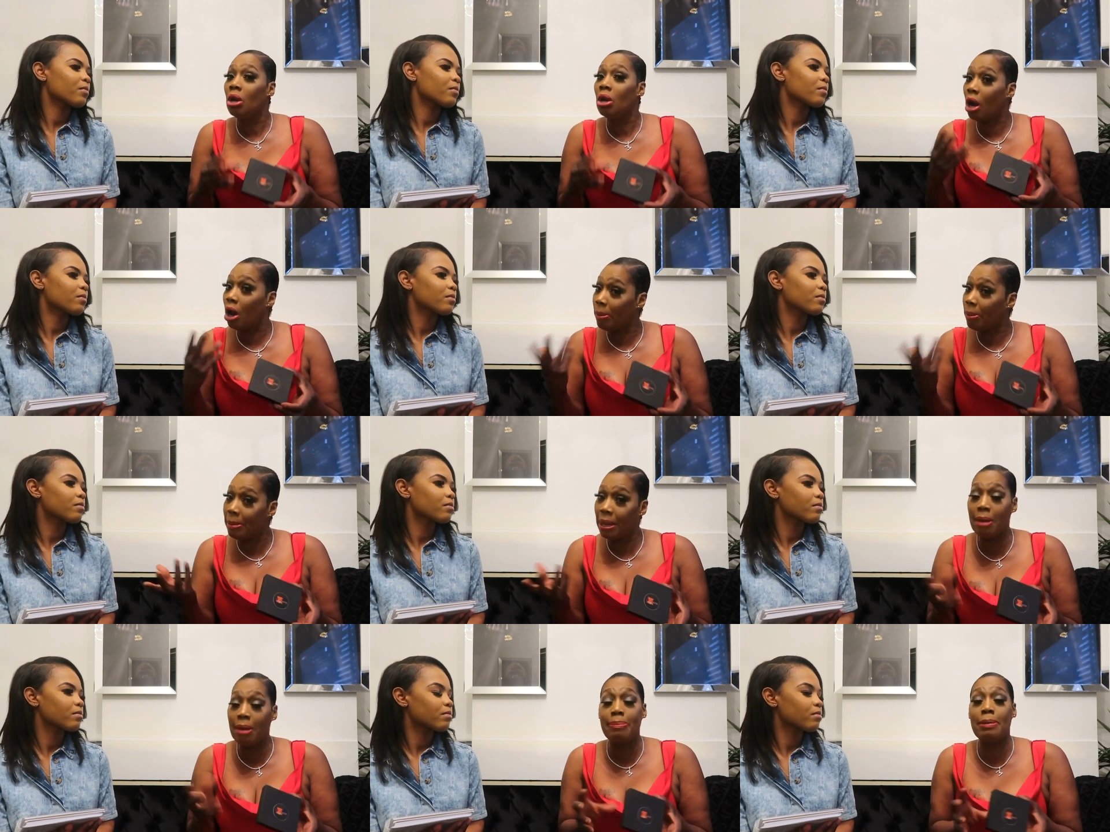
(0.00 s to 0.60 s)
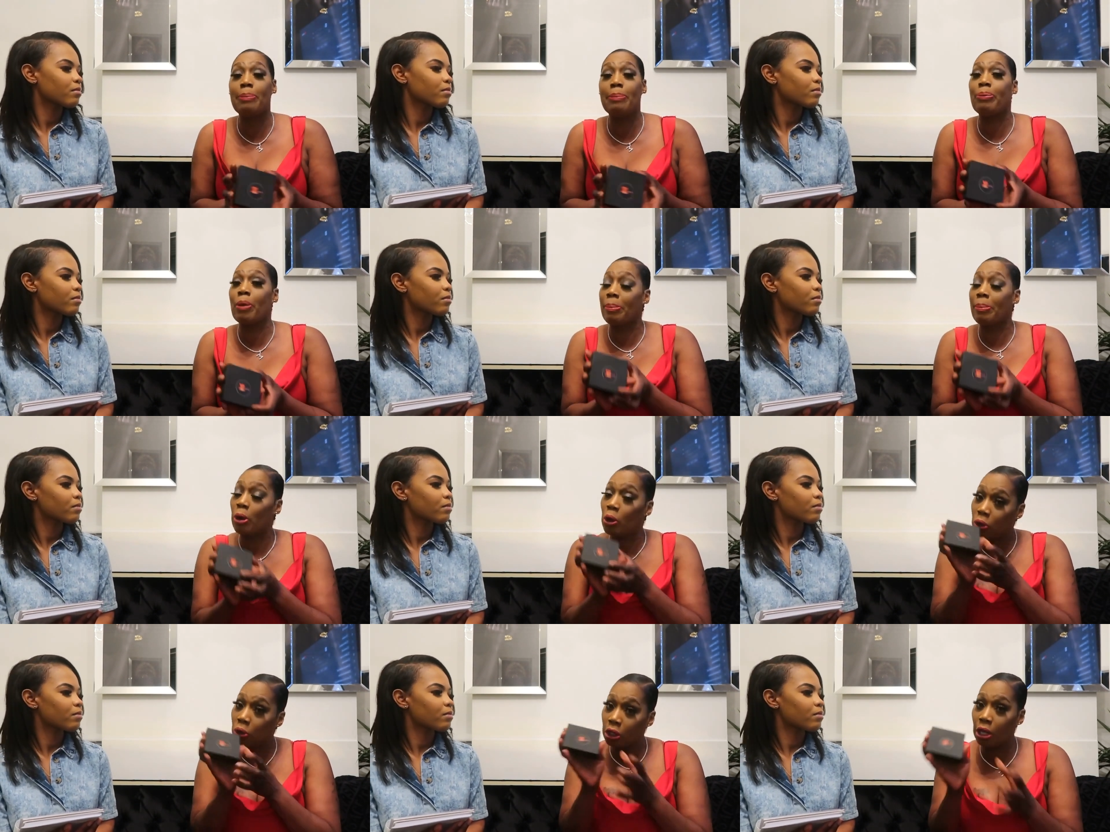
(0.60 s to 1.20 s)
Speaker 1: or make me
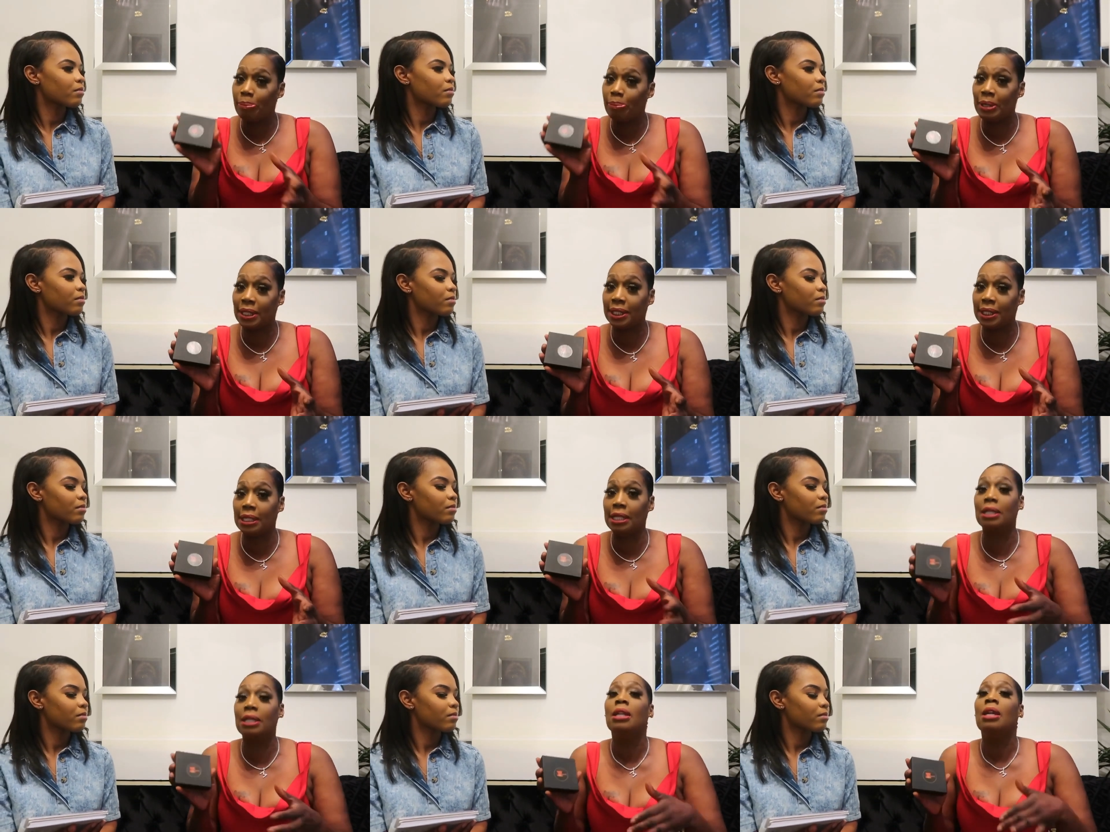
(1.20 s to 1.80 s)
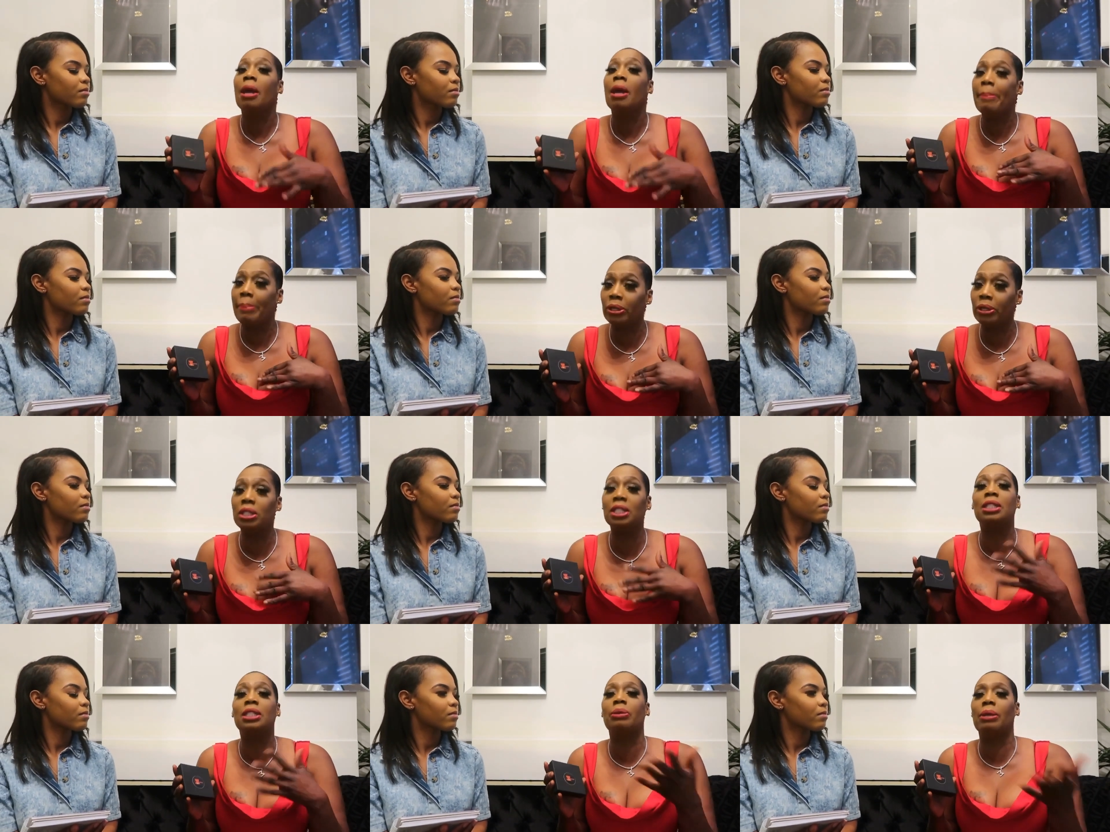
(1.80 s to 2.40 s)
promote your business
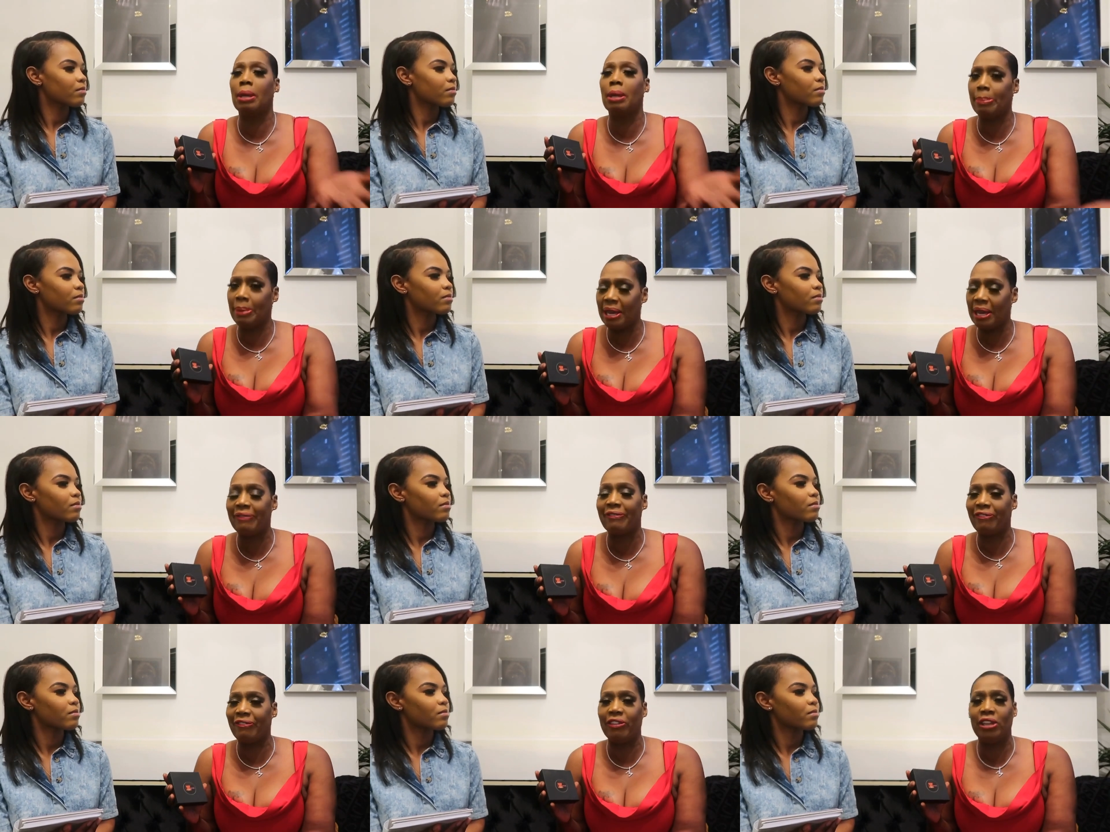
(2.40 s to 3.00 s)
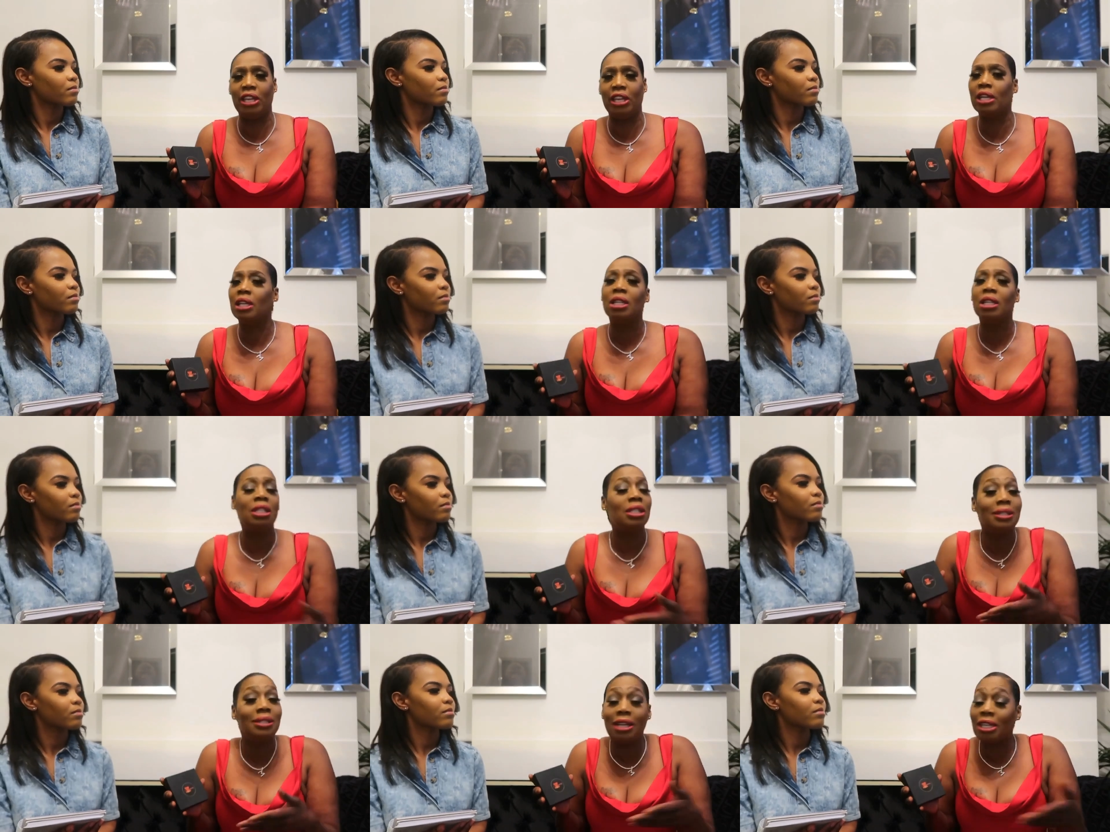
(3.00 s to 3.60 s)
but it's going to be a fee
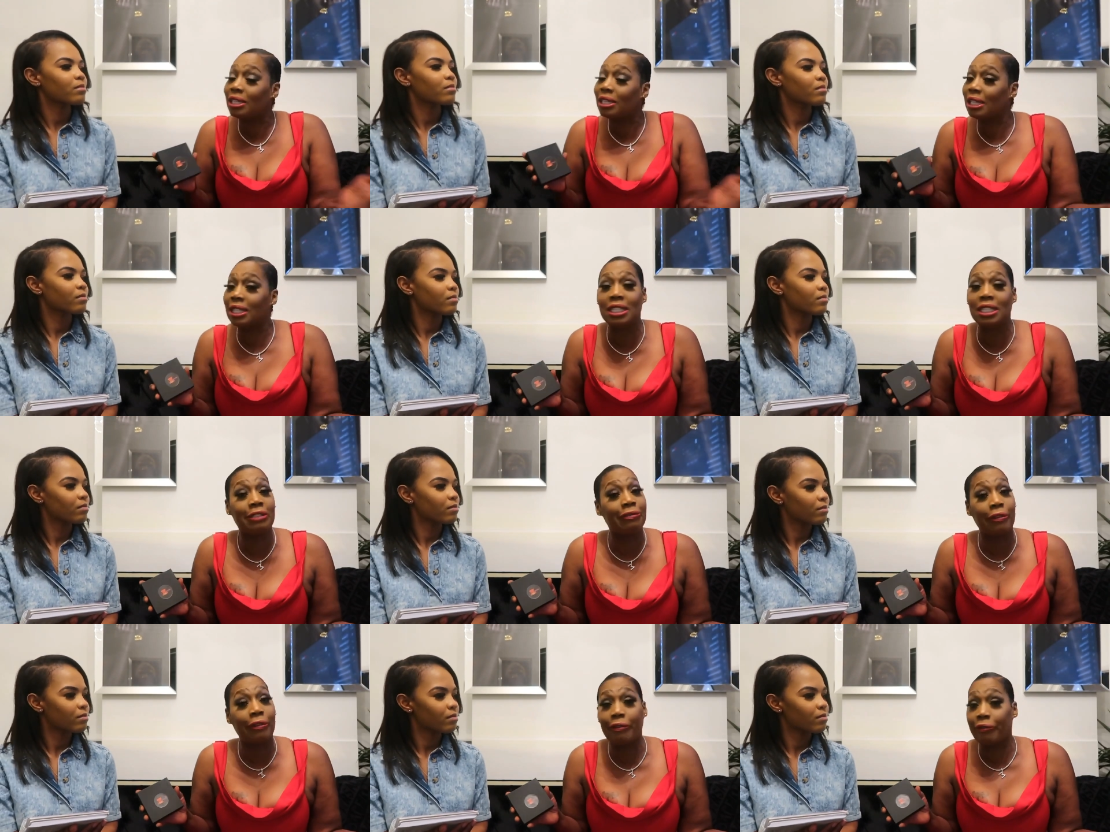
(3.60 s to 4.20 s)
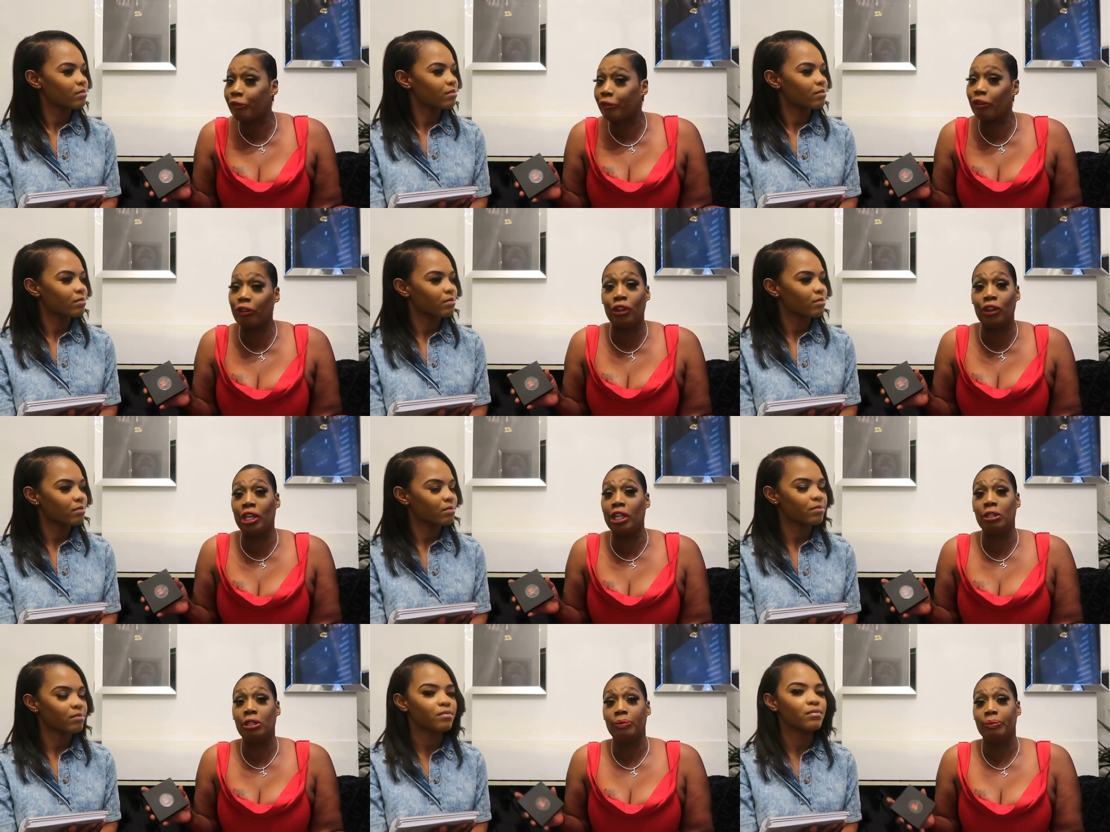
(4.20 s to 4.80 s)
nothing is for
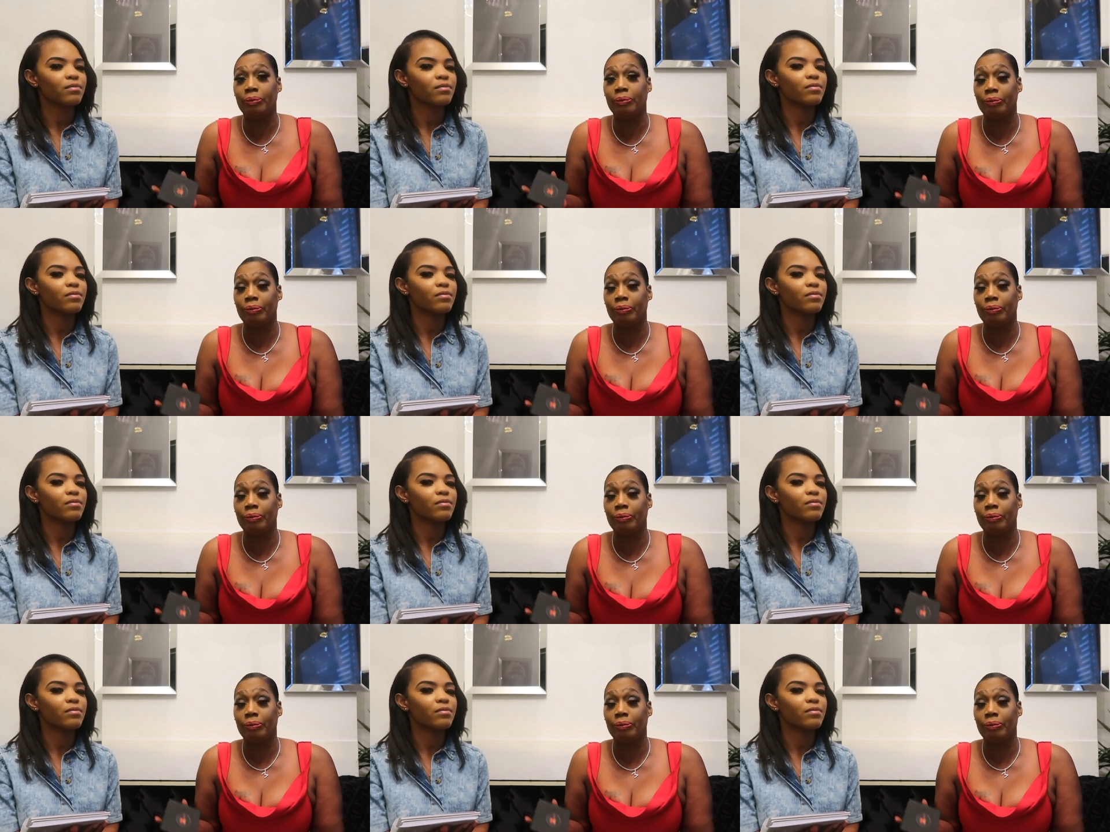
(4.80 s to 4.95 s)
free